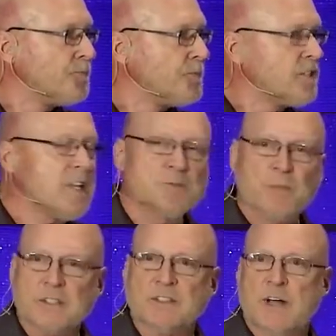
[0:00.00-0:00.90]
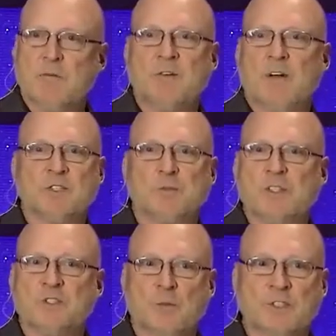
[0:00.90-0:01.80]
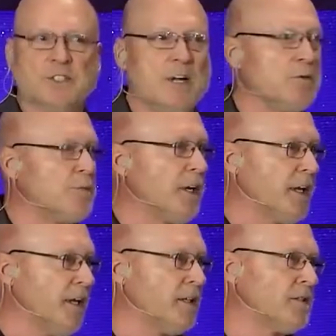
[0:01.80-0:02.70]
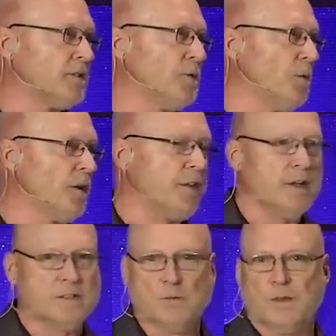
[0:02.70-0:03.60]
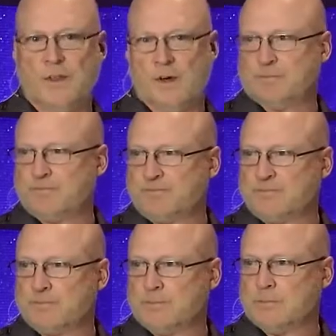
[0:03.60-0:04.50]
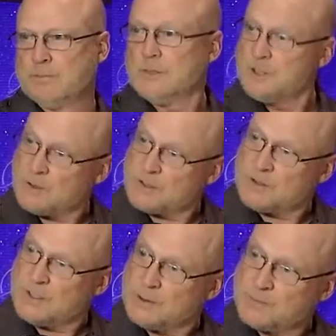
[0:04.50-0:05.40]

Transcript: it's that's the best time. I've never spent so much time with my kids doing things with them. Interesting.